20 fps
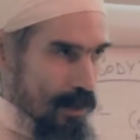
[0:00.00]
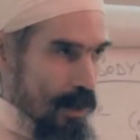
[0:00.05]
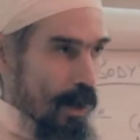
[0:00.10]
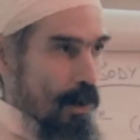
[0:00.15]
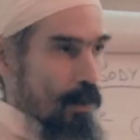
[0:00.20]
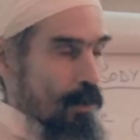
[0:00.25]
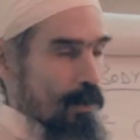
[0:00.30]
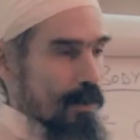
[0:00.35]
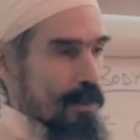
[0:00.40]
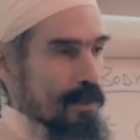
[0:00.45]

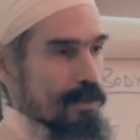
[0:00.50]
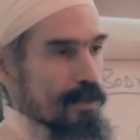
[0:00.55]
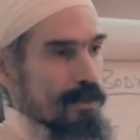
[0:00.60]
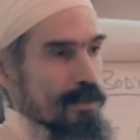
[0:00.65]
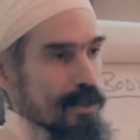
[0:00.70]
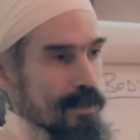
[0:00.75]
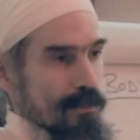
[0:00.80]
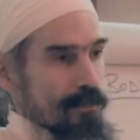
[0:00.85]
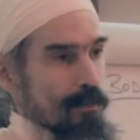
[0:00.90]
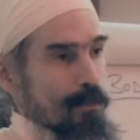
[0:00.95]
goal is
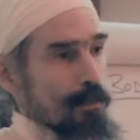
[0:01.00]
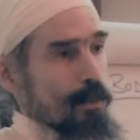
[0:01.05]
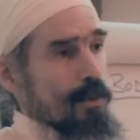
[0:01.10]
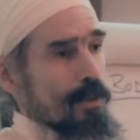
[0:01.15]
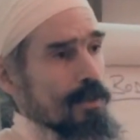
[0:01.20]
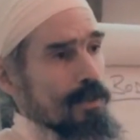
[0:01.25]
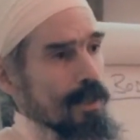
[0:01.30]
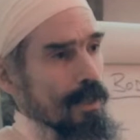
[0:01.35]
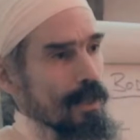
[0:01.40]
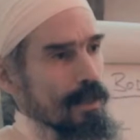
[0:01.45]
Jivan
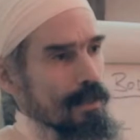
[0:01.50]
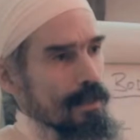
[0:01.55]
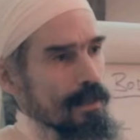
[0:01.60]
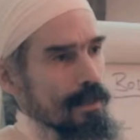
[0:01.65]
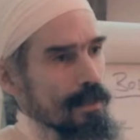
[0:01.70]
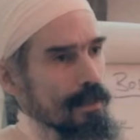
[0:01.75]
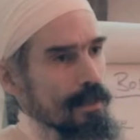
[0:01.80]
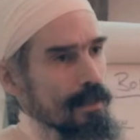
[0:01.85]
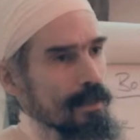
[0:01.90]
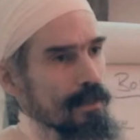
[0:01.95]
Mukta,
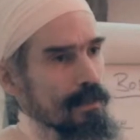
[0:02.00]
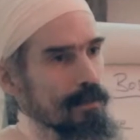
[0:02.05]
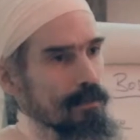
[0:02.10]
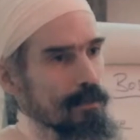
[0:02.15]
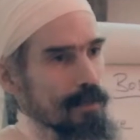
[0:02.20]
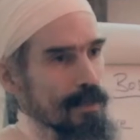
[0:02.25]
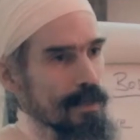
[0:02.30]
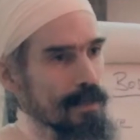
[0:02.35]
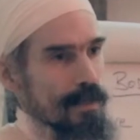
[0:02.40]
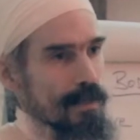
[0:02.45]

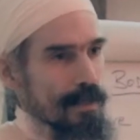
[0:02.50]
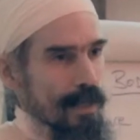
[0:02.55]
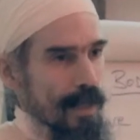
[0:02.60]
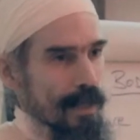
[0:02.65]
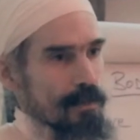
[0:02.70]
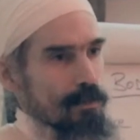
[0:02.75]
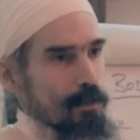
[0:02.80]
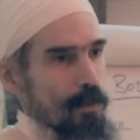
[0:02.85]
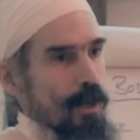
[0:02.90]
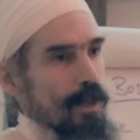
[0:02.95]
means
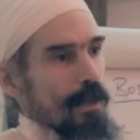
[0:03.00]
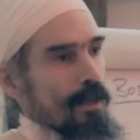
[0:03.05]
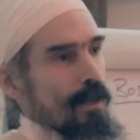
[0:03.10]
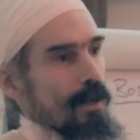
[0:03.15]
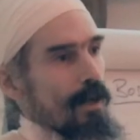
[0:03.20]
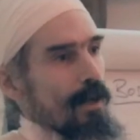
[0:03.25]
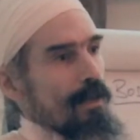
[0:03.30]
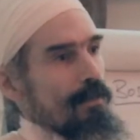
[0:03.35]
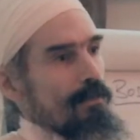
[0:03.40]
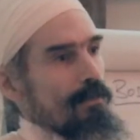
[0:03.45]
dead while
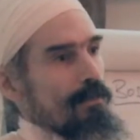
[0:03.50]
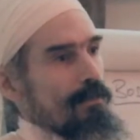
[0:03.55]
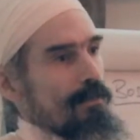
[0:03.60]
alive.